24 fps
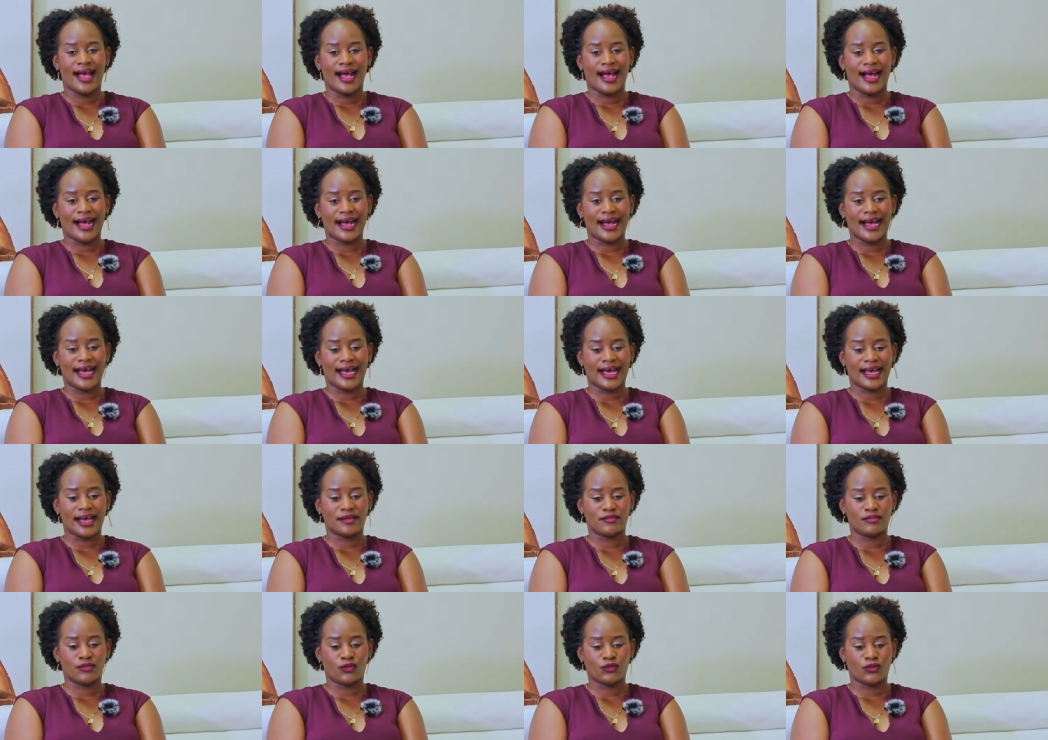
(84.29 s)
Mm-hmm.
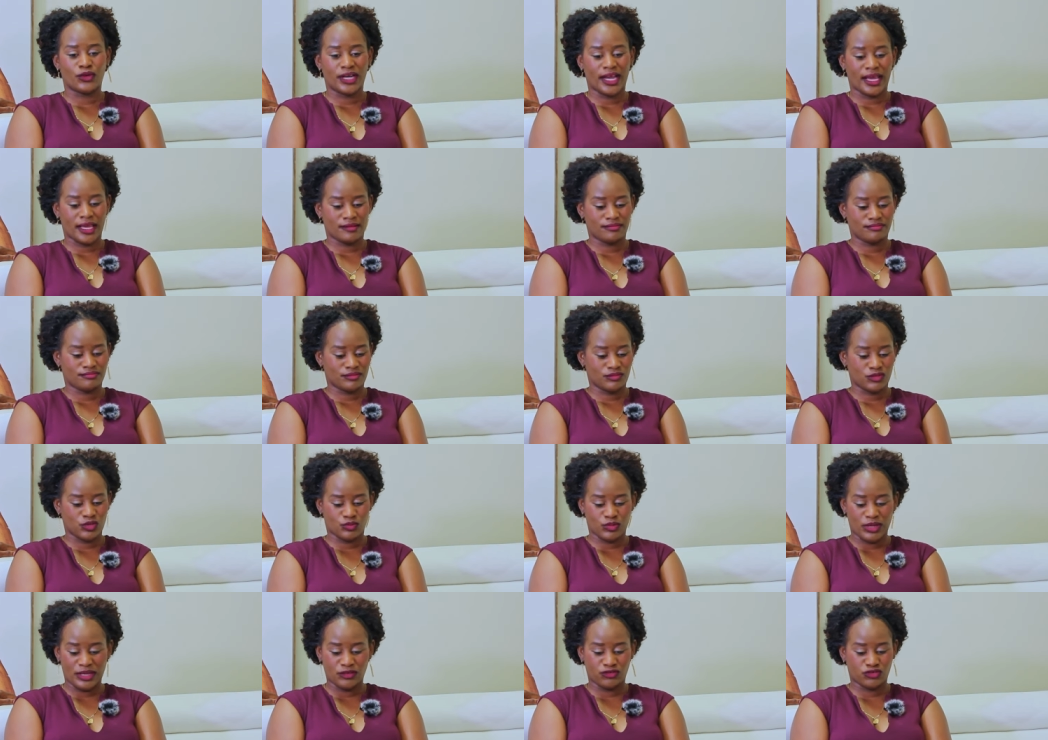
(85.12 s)
um, when I
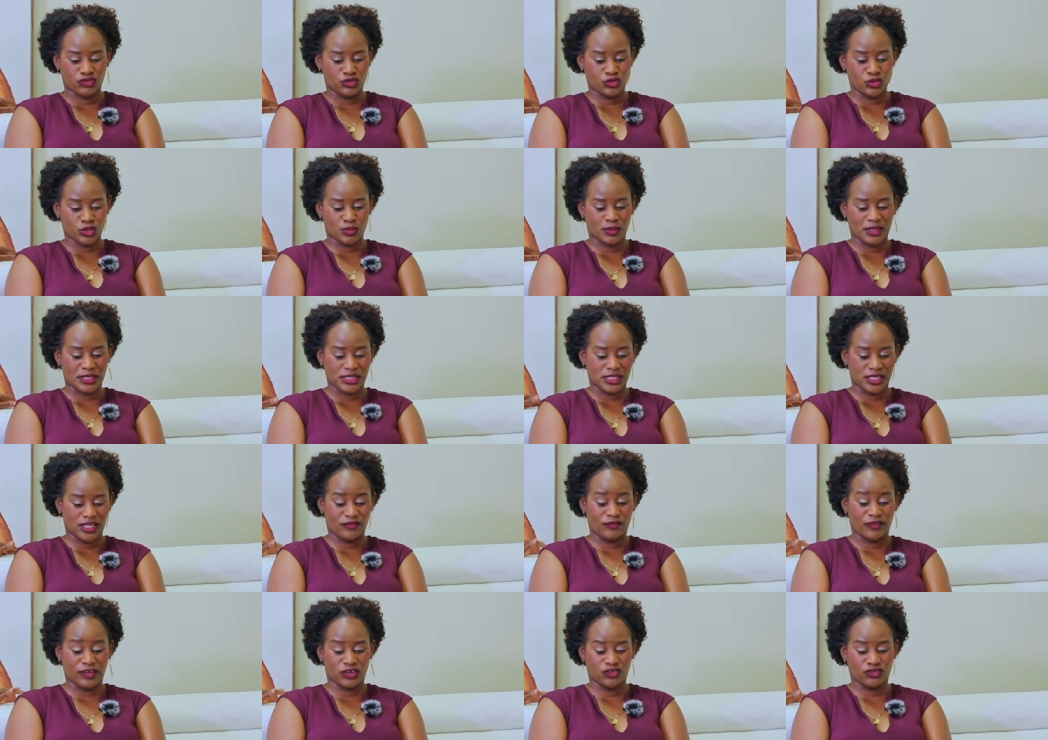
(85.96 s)
introduce
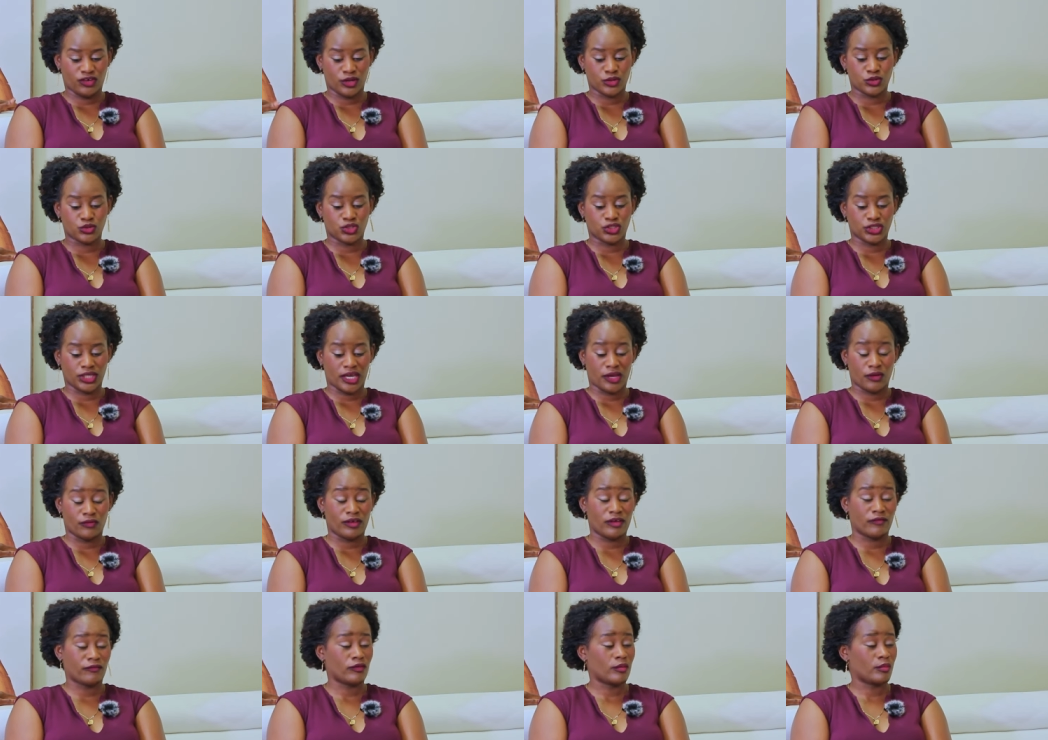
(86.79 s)
myself, I try to shy
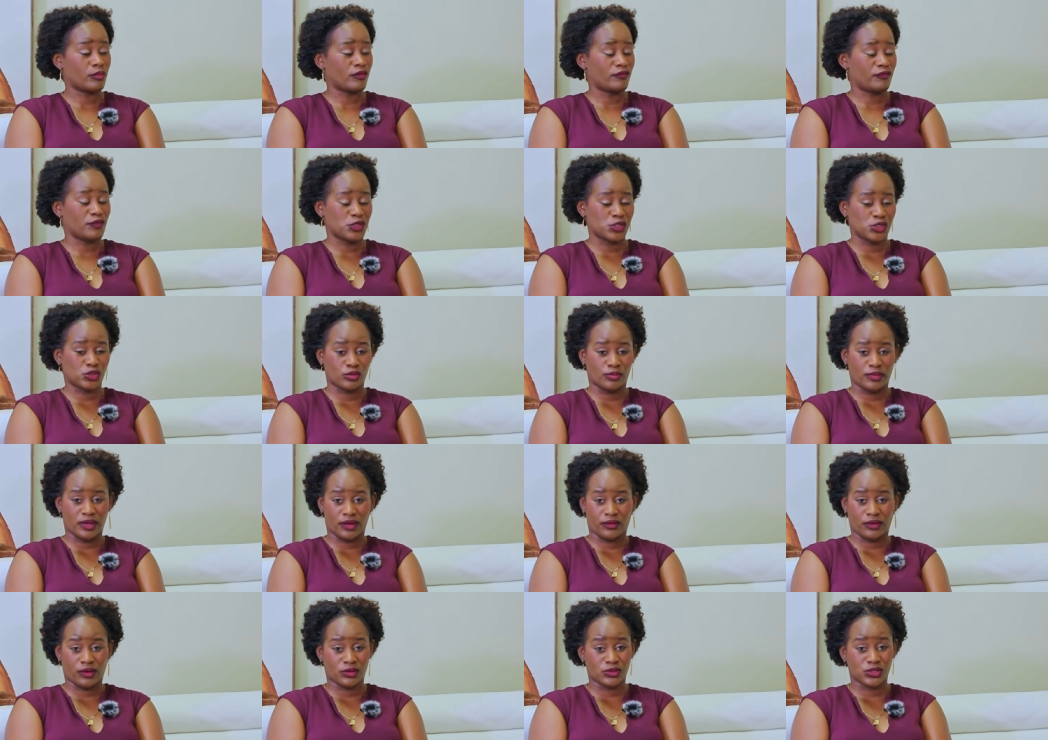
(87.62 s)
away from professional
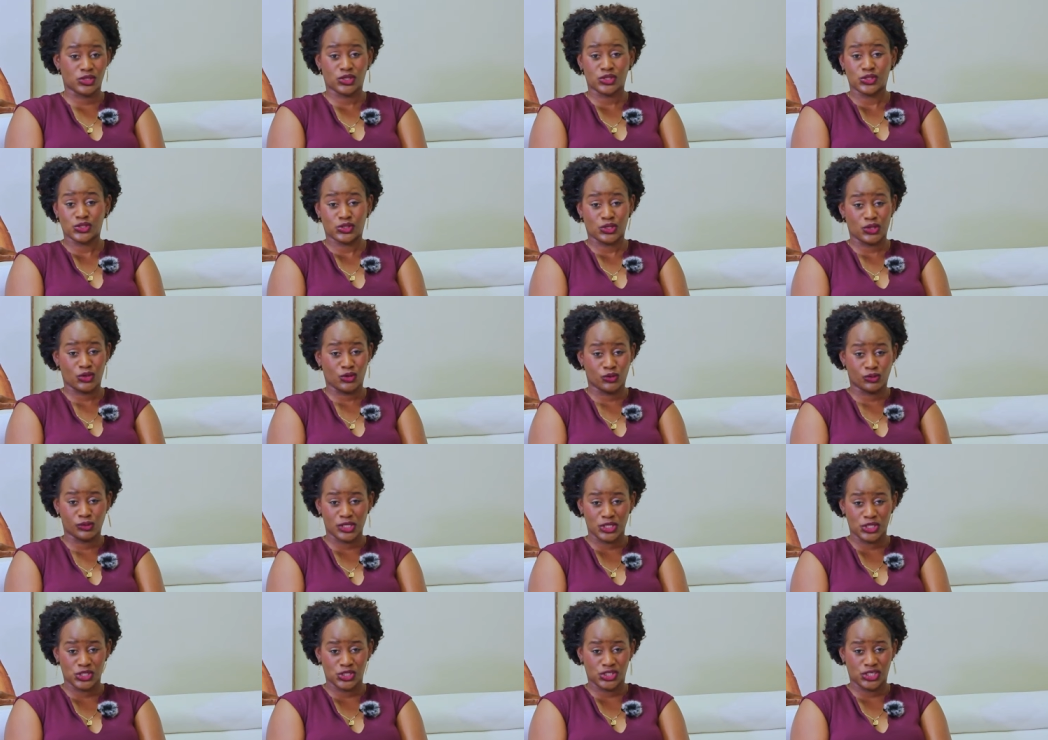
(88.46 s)
backgrounds because they
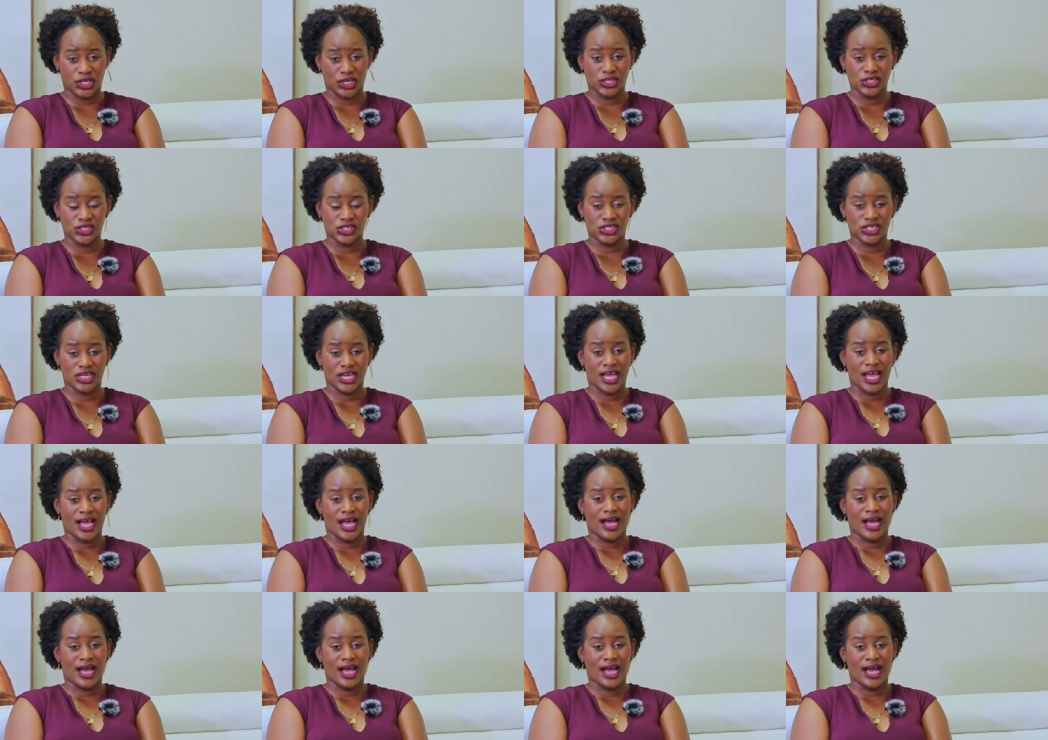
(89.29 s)
always change.